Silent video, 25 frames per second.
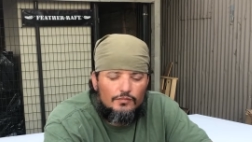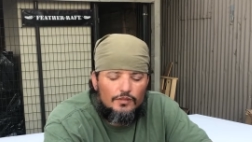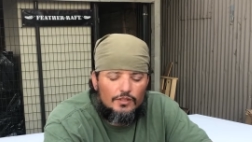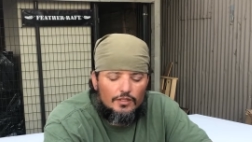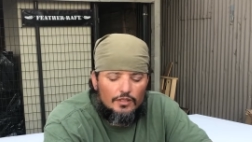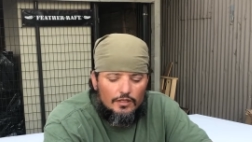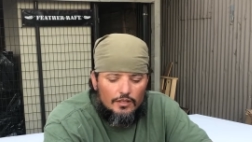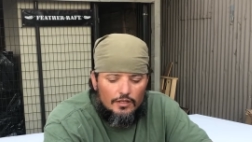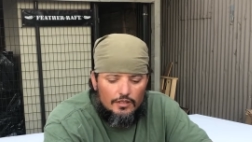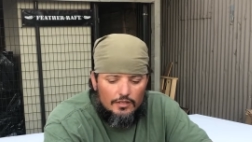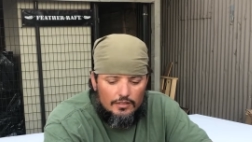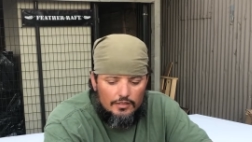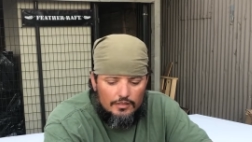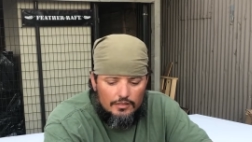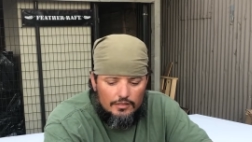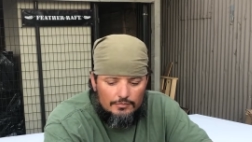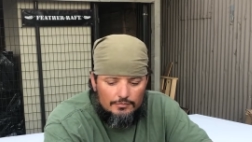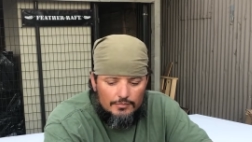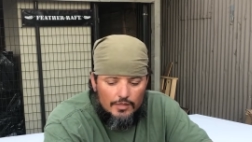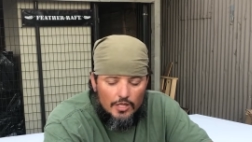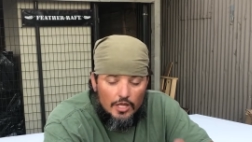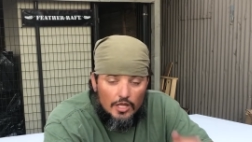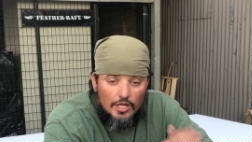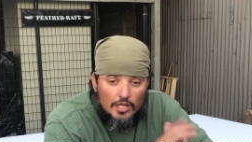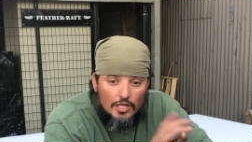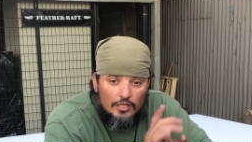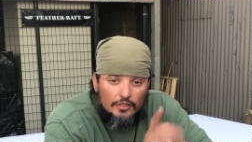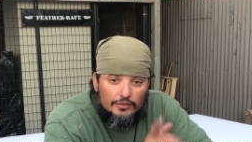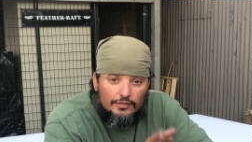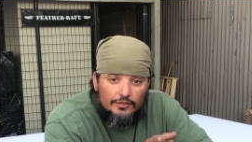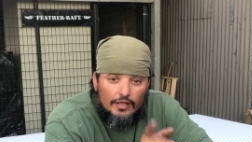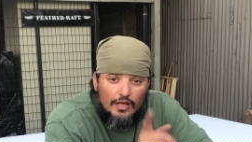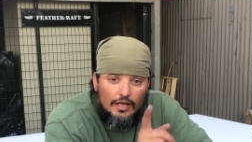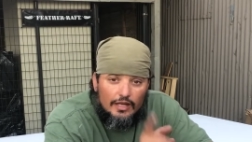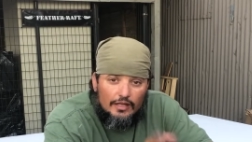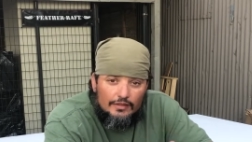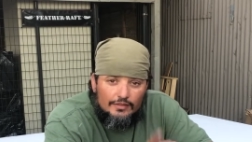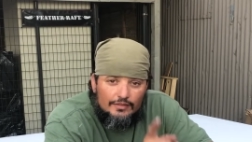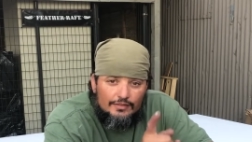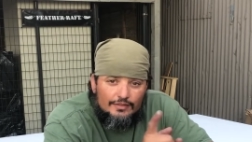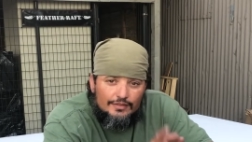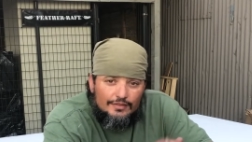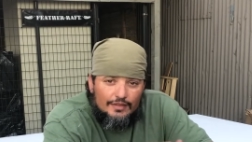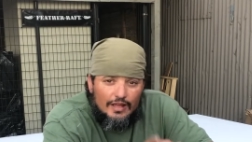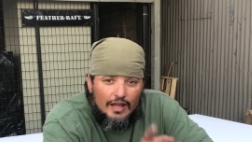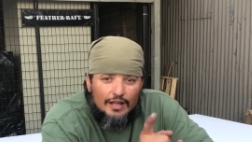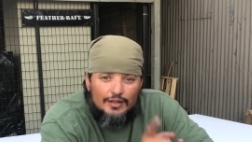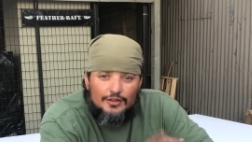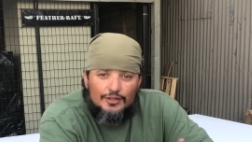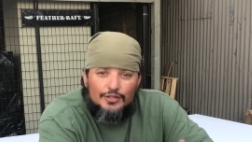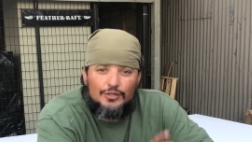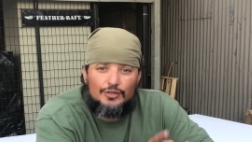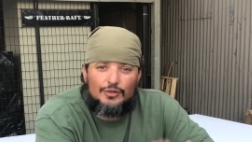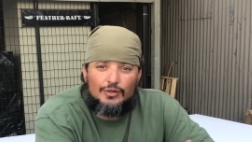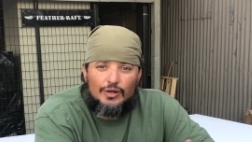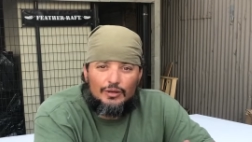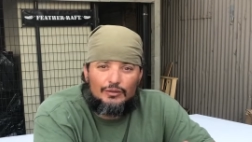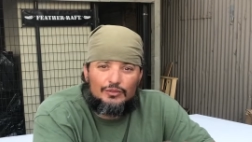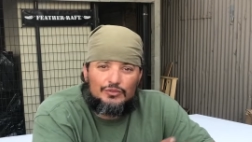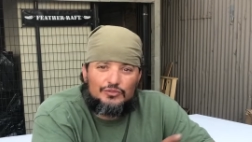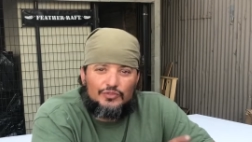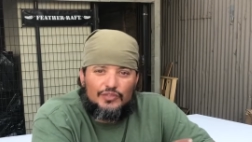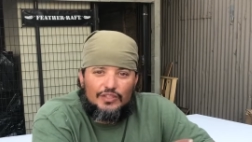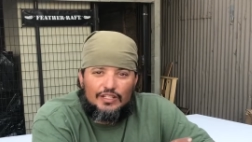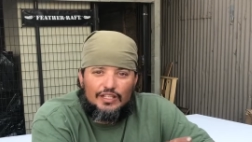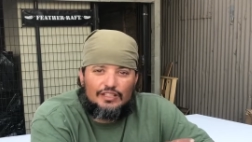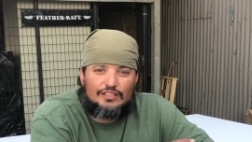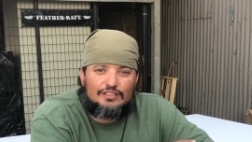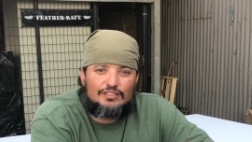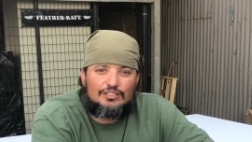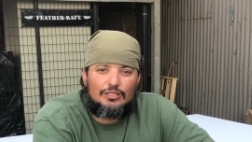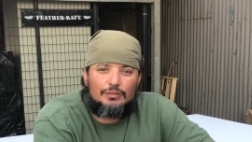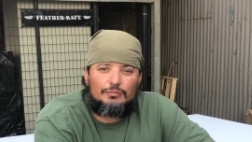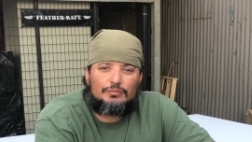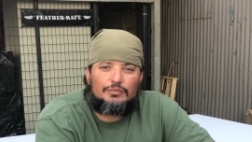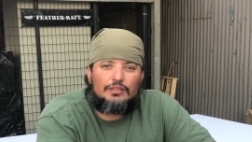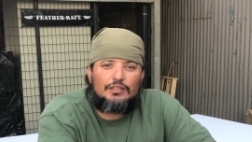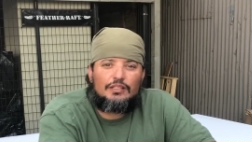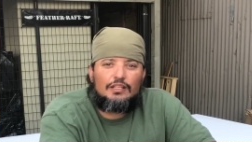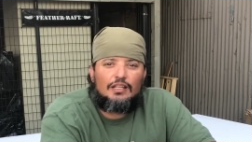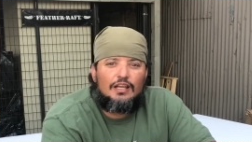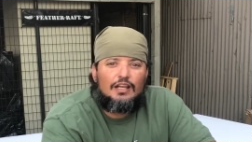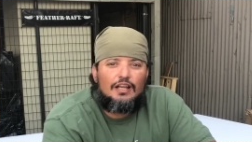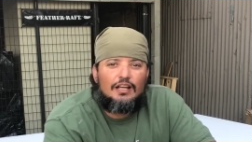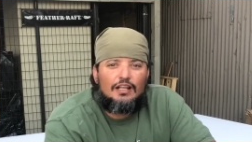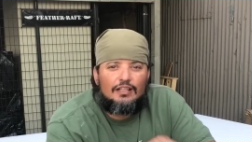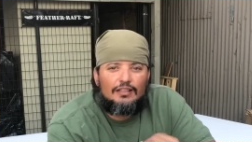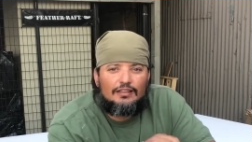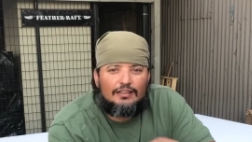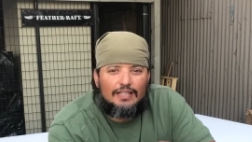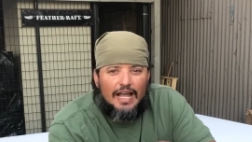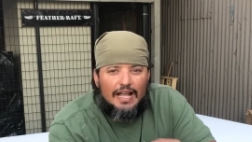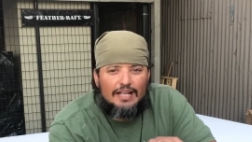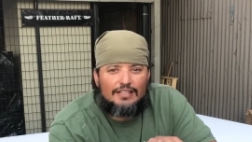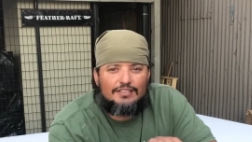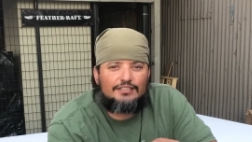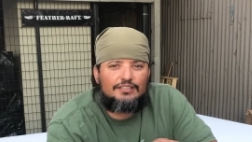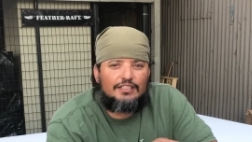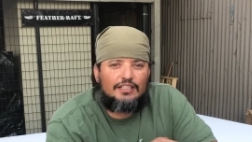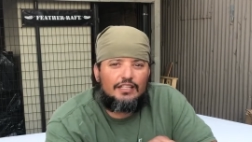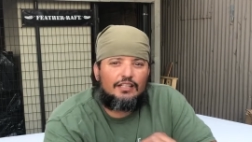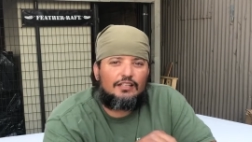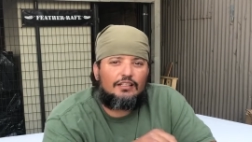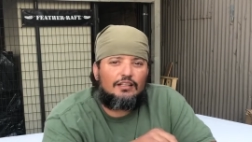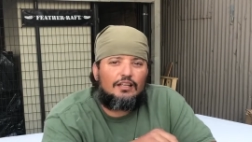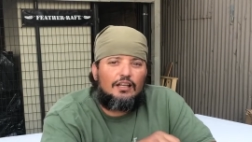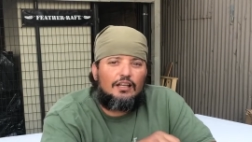I knew I was forgetting something. Last thing,